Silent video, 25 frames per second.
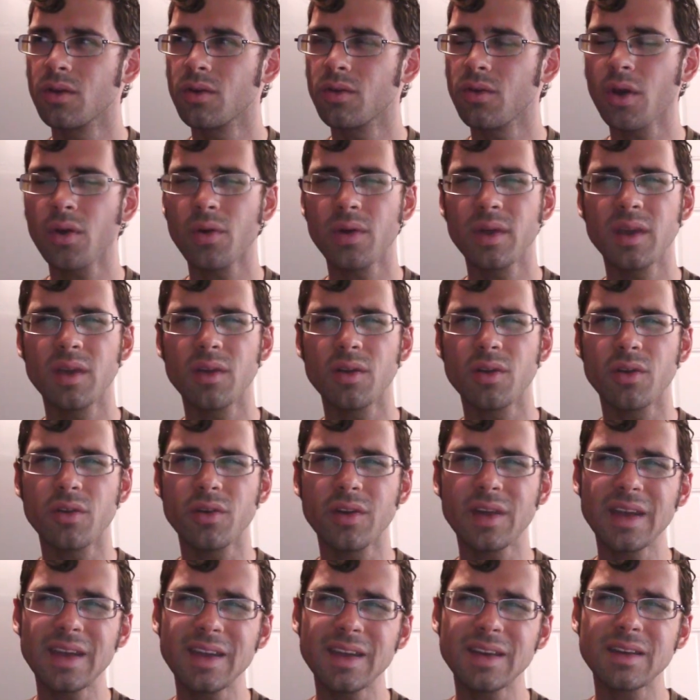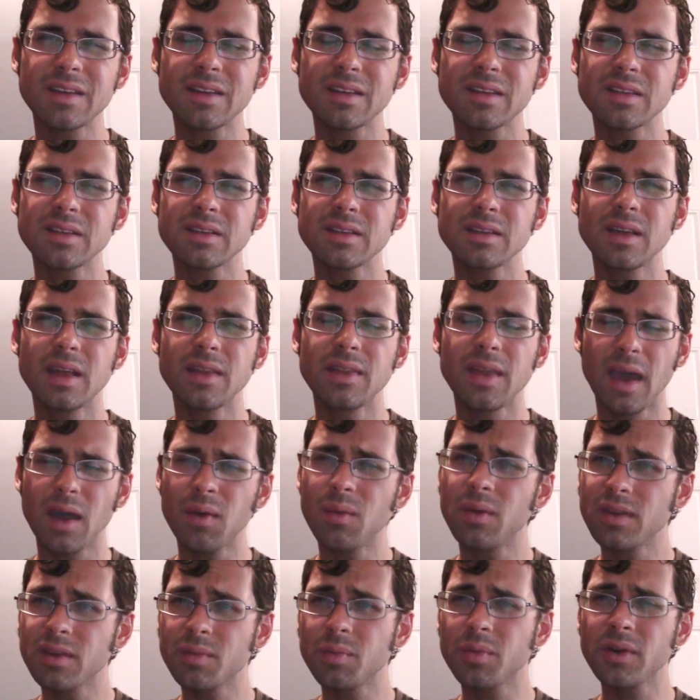Growing Your Greens, and
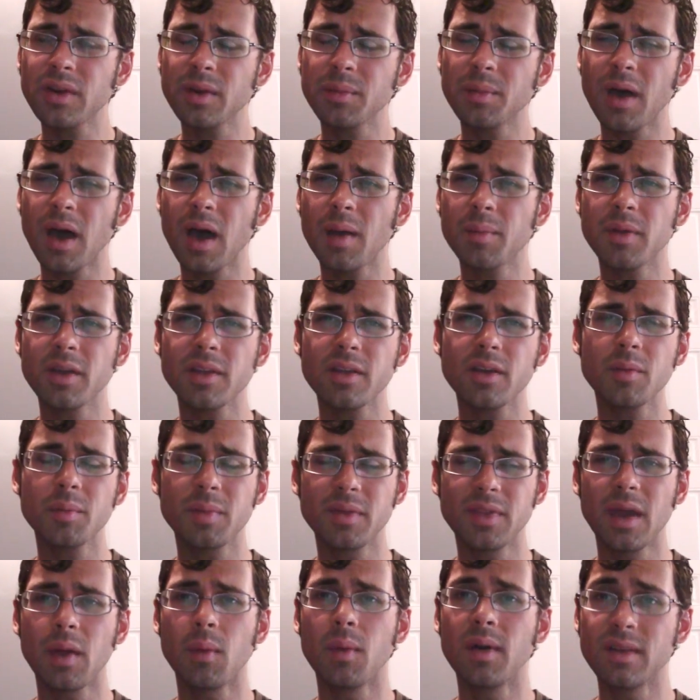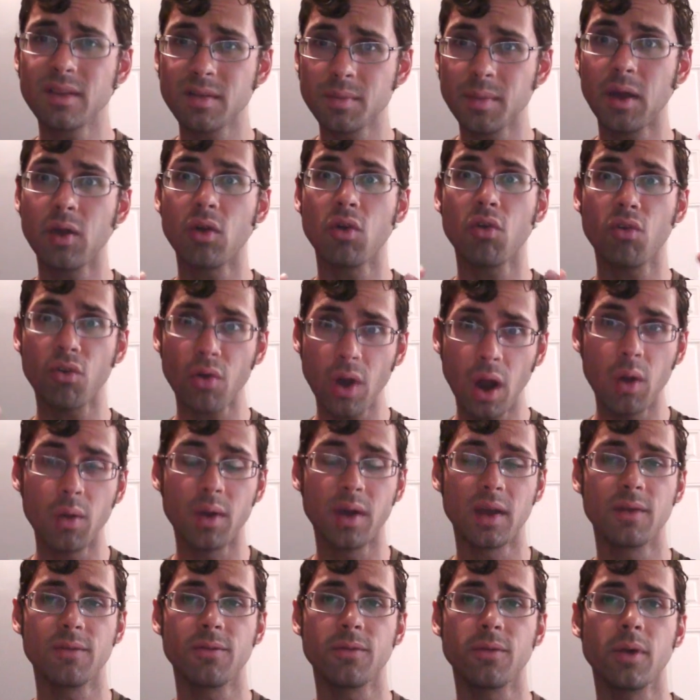that one's pretty popular, but that one's about
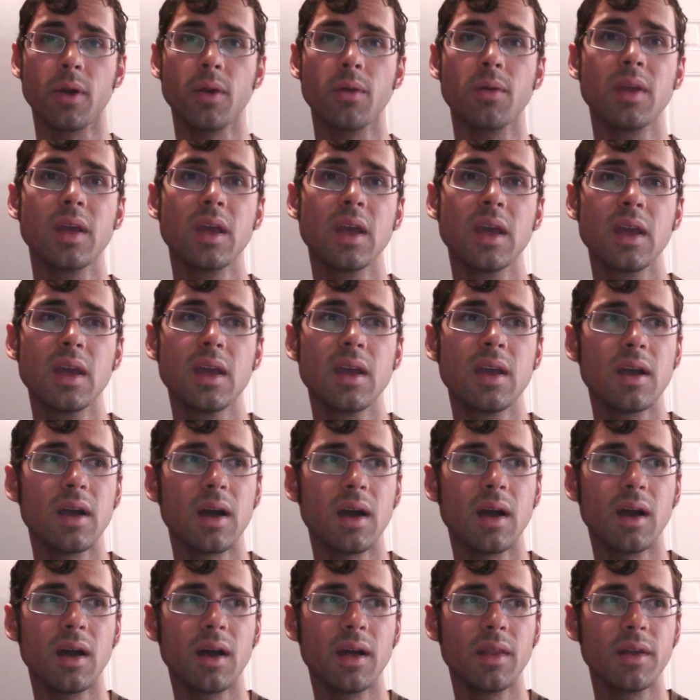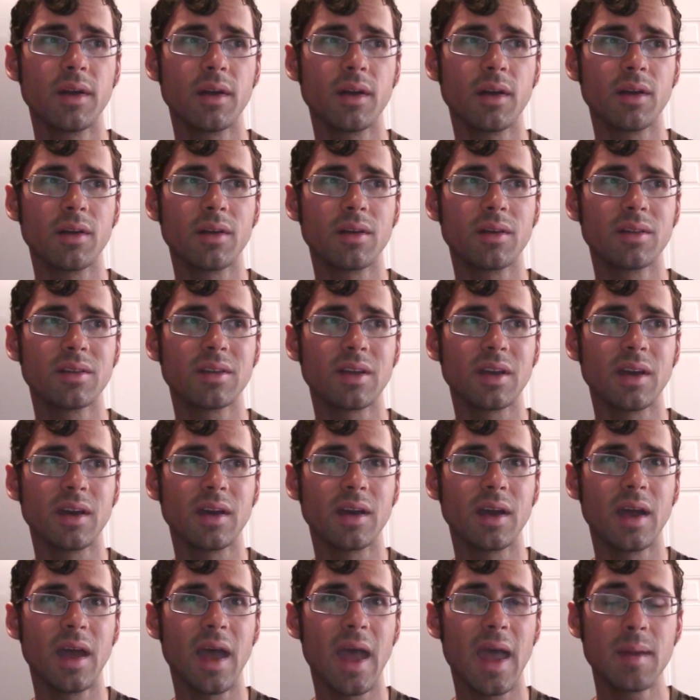growing fruit. There's
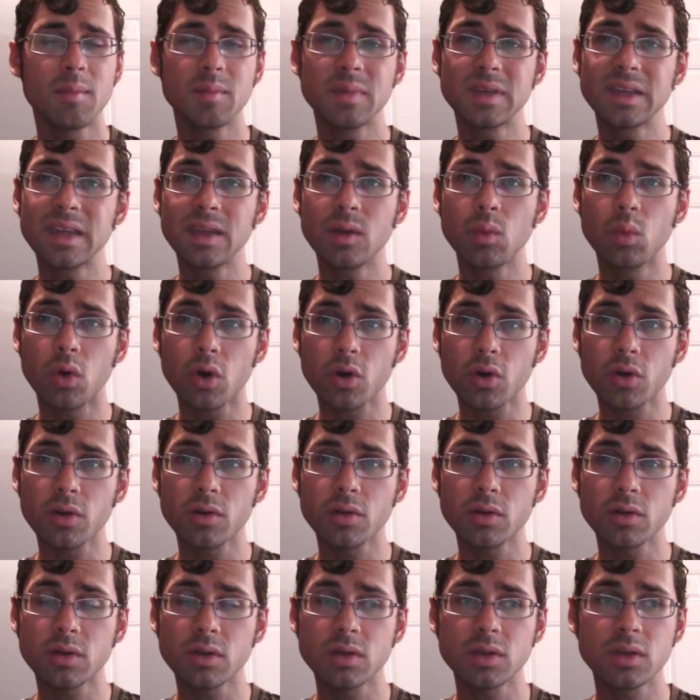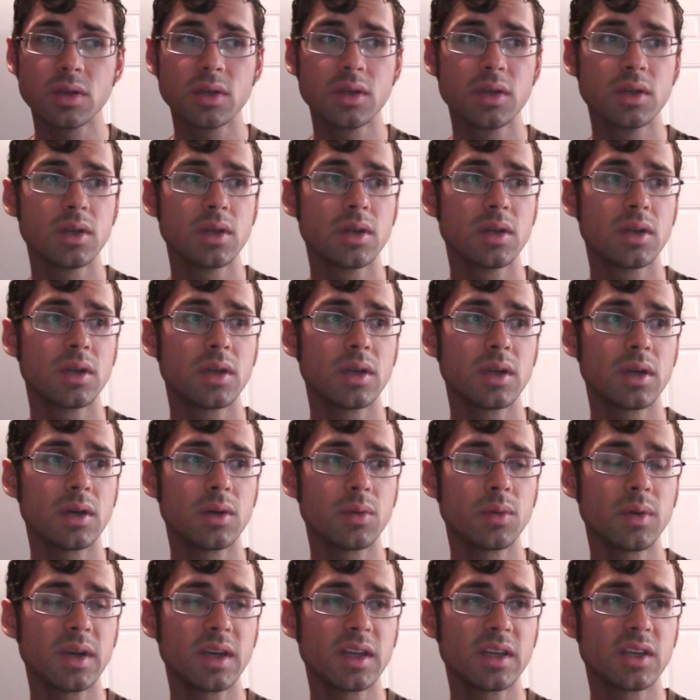MT World,
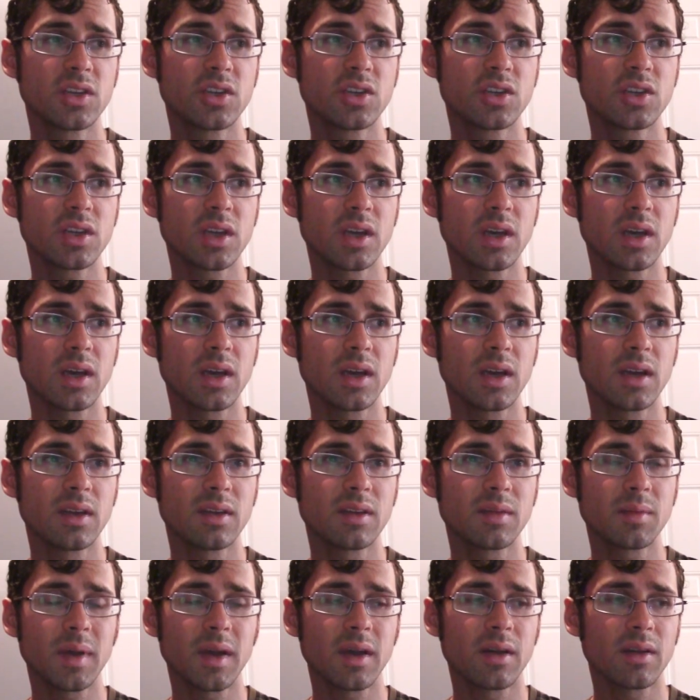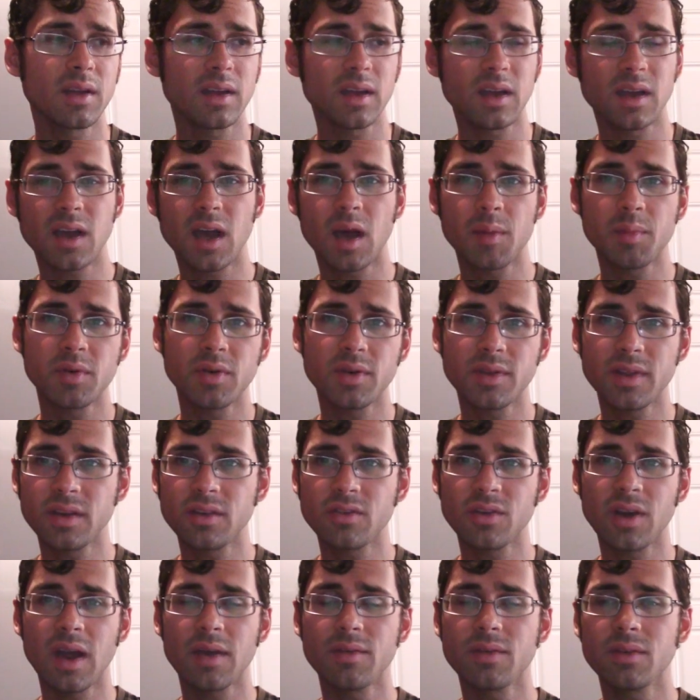which is about like a couple that
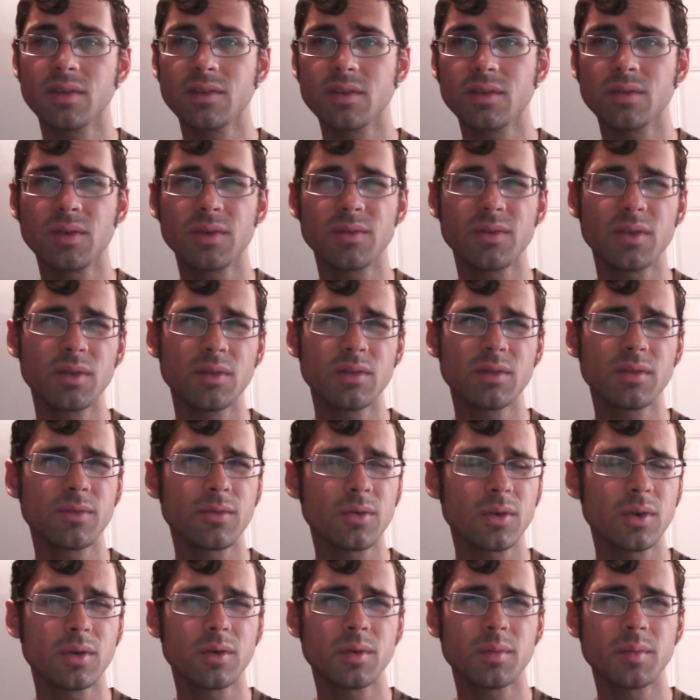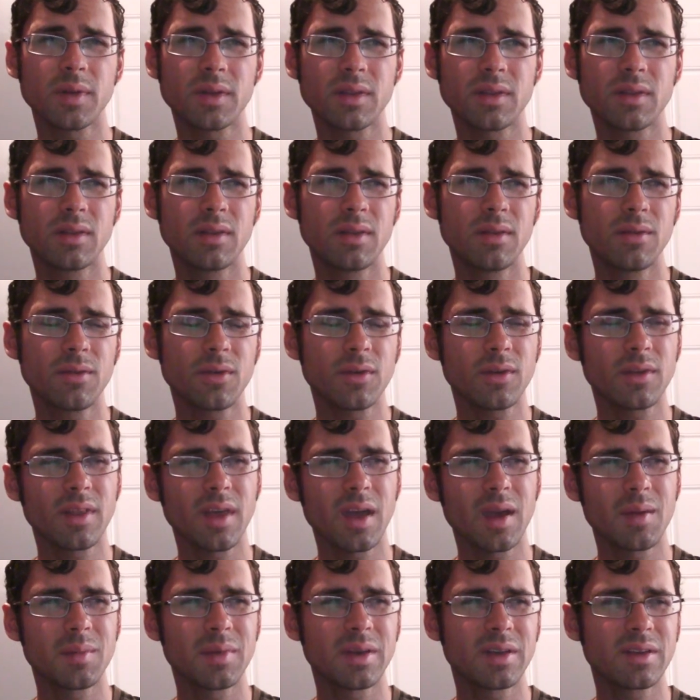travels and reviews fruit, but for
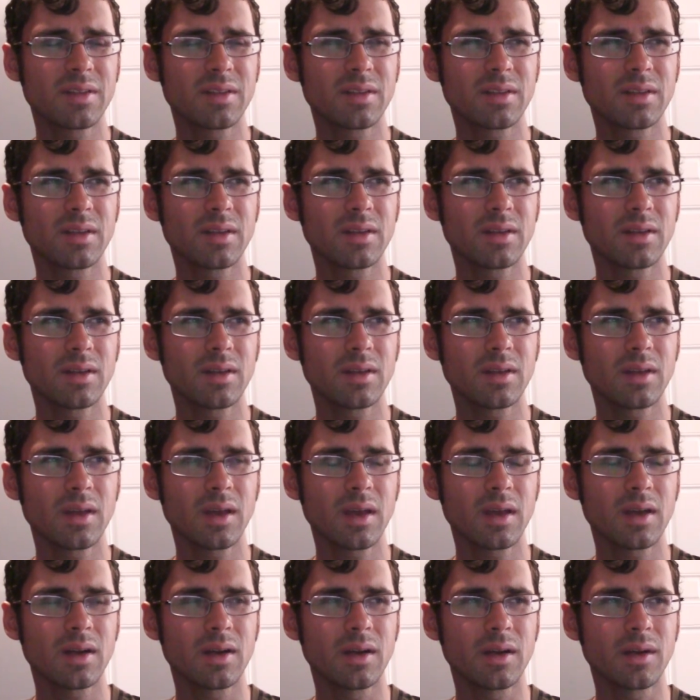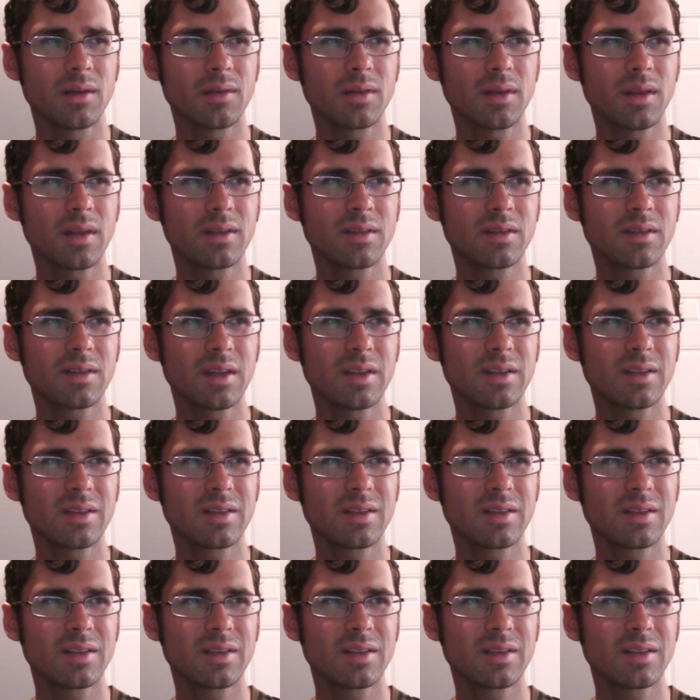them it's, I don't know, it's